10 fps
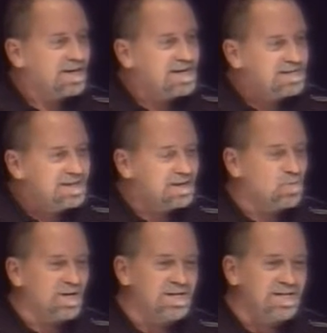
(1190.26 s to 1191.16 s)
And he
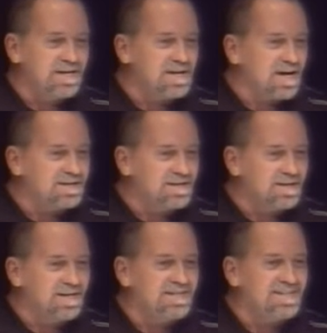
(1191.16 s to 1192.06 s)
did what he had not
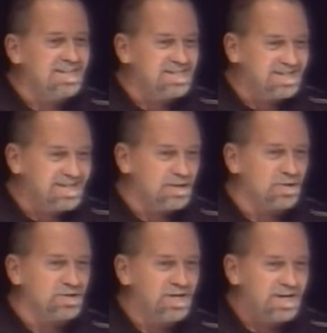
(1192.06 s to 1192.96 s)
done in
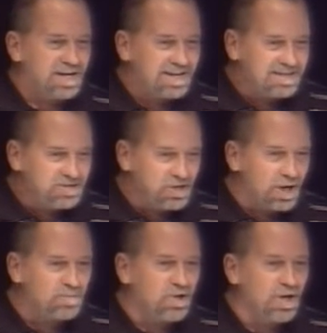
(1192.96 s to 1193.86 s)
years. He
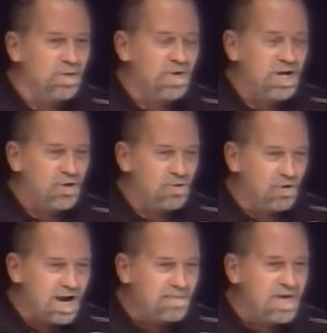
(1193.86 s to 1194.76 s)
jumped up,
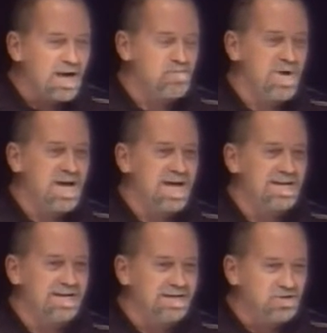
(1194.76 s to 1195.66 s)
grabbed that
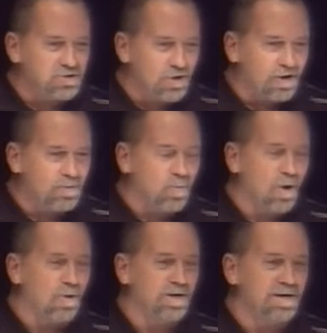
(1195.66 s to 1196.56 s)
mat, and he started
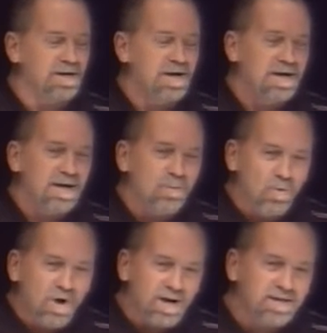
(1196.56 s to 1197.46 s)
walking.
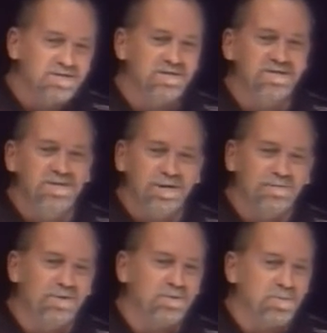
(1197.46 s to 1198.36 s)
What is the
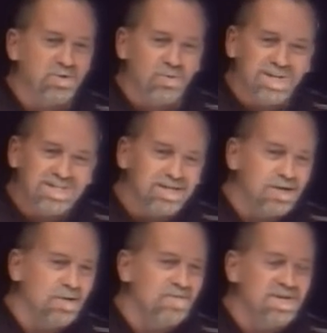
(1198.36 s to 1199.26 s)
difference between
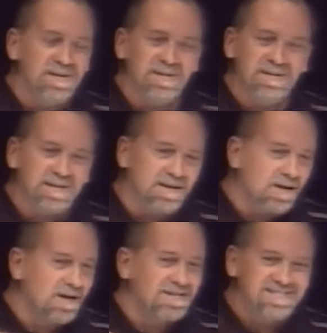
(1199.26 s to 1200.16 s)
him then
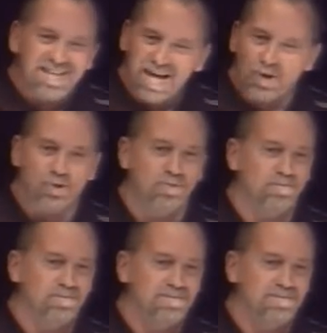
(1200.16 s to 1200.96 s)
and us now?